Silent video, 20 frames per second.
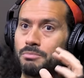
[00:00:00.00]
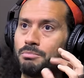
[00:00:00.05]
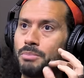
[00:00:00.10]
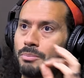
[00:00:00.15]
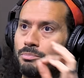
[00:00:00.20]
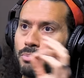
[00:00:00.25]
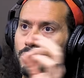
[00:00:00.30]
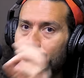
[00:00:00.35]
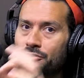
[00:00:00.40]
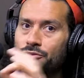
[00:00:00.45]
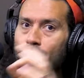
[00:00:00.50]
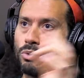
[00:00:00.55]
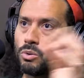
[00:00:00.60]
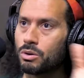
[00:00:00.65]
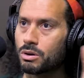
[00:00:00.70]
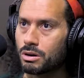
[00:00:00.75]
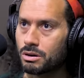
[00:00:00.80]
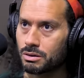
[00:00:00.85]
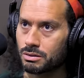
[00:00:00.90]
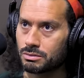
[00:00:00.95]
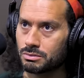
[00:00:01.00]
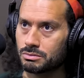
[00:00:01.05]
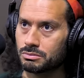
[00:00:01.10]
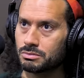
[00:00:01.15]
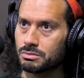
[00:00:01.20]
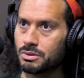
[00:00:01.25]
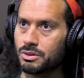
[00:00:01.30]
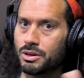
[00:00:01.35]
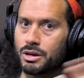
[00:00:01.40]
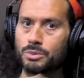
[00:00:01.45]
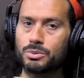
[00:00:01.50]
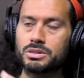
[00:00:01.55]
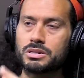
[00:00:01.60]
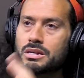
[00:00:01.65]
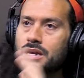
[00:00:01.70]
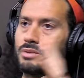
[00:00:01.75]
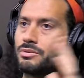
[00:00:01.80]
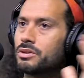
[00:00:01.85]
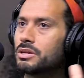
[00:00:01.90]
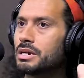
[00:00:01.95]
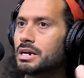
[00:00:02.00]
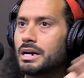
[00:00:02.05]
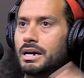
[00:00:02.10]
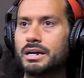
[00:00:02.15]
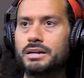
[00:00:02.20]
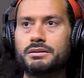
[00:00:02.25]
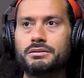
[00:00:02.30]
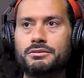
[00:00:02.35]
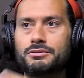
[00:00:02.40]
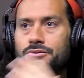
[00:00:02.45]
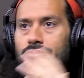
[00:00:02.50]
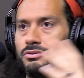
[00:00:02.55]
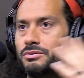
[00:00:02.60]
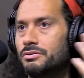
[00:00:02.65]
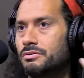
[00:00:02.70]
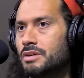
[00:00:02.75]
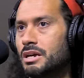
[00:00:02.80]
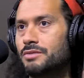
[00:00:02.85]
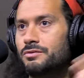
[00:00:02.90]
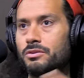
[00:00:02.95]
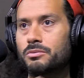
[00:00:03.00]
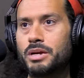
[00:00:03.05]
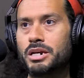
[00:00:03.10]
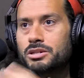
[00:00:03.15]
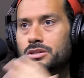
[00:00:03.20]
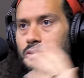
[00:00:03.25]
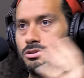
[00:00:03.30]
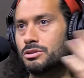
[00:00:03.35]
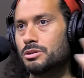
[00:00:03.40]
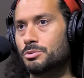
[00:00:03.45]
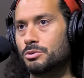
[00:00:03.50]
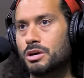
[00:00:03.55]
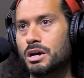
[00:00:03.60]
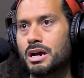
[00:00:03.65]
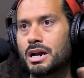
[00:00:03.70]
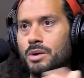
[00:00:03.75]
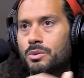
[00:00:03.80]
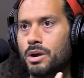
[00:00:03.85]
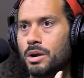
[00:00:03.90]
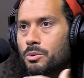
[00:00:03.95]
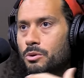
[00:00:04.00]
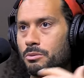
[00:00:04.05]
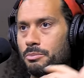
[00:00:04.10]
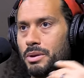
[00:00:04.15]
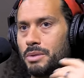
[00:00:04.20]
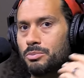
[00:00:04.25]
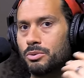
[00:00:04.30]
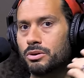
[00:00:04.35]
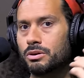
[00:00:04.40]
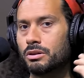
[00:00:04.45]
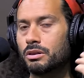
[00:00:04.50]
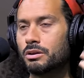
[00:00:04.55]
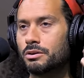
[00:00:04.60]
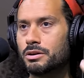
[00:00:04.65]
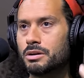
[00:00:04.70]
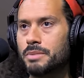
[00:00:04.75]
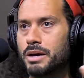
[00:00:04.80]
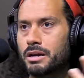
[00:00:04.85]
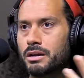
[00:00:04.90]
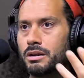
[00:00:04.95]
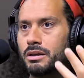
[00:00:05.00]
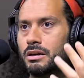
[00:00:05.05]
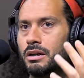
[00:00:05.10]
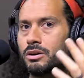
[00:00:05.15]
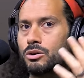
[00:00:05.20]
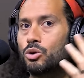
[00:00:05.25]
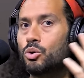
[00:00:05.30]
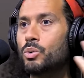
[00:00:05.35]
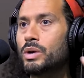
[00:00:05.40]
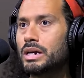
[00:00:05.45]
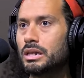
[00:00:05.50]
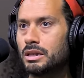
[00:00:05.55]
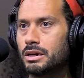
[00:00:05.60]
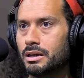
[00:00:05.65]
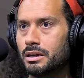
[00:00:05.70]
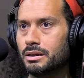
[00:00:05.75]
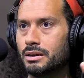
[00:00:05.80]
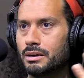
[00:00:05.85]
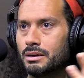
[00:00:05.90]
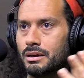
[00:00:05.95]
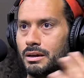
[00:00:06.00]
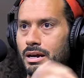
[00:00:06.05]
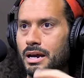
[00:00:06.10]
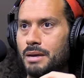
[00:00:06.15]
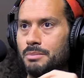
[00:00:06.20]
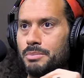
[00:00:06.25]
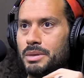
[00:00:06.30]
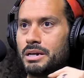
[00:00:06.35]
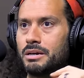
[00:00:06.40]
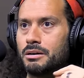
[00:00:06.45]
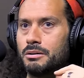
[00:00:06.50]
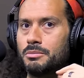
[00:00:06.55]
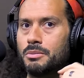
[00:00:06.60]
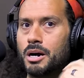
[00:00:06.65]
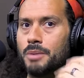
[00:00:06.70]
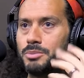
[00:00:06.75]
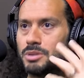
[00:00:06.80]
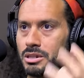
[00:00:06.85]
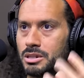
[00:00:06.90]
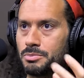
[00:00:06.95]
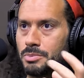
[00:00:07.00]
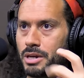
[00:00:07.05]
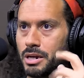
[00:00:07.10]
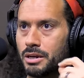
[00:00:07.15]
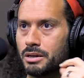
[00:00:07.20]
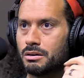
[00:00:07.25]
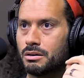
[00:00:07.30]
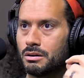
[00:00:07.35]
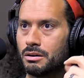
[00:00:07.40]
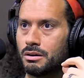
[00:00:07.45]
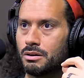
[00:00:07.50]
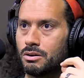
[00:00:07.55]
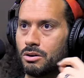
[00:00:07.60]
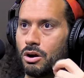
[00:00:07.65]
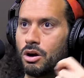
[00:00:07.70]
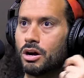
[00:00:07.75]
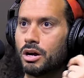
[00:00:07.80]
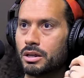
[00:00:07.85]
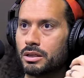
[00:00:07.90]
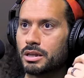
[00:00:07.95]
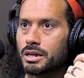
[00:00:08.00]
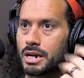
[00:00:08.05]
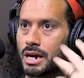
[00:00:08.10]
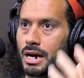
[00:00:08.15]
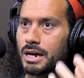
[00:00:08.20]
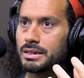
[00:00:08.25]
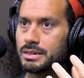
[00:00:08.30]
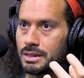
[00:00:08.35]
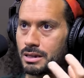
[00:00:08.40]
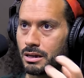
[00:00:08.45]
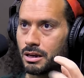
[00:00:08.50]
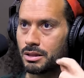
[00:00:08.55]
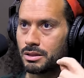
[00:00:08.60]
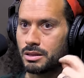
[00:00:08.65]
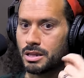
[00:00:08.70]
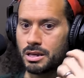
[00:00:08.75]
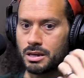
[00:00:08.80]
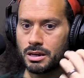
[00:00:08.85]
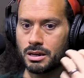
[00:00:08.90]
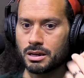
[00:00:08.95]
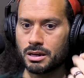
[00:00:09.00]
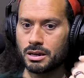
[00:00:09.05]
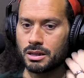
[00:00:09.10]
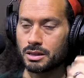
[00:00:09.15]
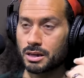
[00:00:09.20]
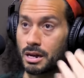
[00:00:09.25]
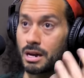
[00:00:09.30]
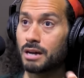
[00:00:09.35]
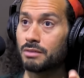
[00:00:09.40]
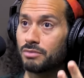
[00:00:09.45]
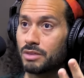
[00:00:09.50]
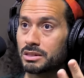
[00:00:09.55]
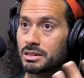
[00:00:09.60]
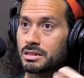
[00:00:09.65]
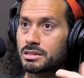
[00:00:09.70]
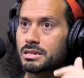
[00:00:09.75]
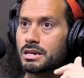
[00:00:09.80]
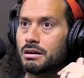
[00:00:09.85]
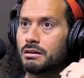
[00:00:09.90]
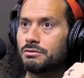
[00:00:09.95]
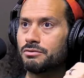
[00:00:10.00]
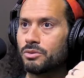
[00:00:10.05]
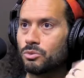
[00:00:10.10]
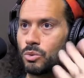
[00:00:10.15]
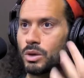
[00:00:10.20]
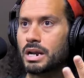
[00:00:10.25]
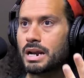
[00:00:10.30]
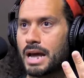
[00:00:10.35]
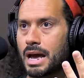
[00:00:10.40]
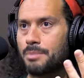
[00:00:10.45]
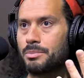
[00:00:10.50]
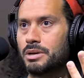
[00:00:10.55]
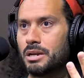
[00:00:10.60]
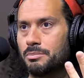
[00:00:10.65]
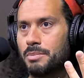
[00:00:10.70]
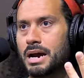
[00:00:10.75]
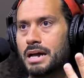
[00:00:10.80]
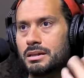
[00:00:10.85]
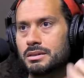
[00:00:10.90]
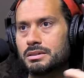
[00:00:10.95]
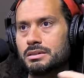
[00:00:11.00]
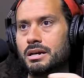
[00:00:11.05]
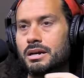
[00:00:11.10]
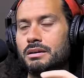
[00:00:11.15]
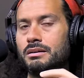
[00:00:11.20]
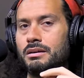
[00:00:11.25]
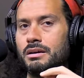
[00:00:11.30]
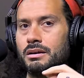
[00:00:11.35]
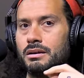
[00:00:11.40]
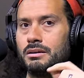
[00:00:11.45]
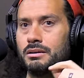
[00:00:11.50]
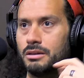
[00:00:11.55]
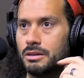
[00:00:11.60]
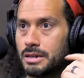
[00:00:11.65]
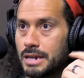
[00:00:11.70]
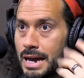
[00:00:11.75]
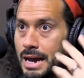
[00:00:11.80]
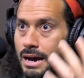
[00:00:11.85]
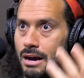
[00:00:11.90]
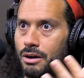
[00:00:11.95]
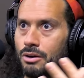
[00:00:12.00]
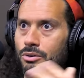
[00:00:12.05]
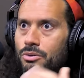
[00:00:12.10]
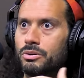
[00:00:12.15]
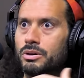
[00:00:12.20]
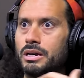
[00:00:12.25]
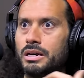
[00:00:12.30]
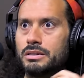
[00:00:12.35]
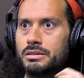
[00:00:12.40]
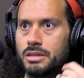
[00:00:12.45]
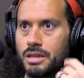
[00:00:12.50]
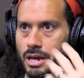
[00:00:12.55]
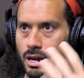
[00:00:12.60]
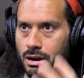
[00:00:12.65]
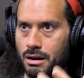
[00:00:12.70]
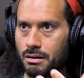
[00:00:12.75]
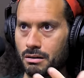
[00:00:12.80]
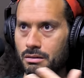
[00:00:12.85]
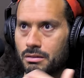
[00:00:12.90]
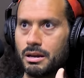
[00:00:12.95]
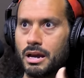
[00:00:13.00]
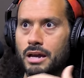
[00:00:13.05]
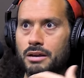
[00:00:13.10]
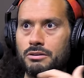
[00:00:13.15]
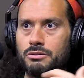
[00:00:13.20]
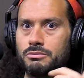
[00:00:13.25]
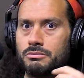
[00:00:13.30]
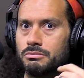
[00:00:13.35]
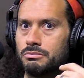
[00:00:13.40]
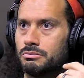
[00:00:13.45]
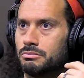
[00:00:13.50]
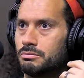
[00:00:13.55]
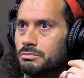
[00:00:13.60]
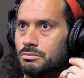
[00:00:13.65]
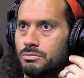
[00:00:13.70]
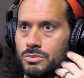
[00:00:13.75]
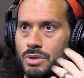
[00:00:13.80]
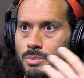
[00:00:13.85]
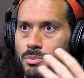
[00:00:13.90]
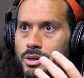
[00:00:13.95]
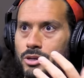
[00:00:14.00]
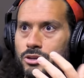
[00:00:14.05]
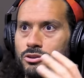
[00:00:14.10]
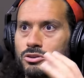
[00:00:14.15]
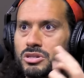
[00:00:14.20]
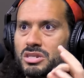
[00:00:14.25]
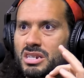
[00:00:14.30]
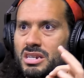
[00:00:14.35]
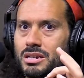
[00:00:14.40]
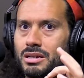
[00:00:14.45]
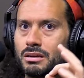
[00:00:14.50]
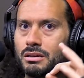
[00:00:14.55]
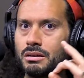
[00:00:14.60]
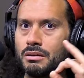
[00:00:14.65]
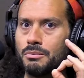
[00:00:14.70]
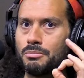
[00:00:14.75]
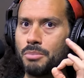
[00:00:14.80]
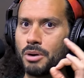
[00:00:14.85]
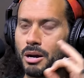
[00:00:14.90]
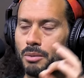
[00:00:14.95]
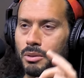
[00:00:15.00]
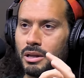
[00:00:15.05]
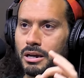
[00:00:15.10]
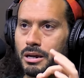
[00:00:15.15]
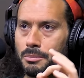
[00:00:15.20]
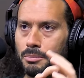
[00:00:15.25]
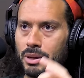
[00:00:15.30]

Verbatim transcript: But before, there was never the kind of information superhighway where people could learn about it quickly and become up to speed on the content on the the conflict itself and what had happened in Palestine. Now it's there and I mean you're seeing public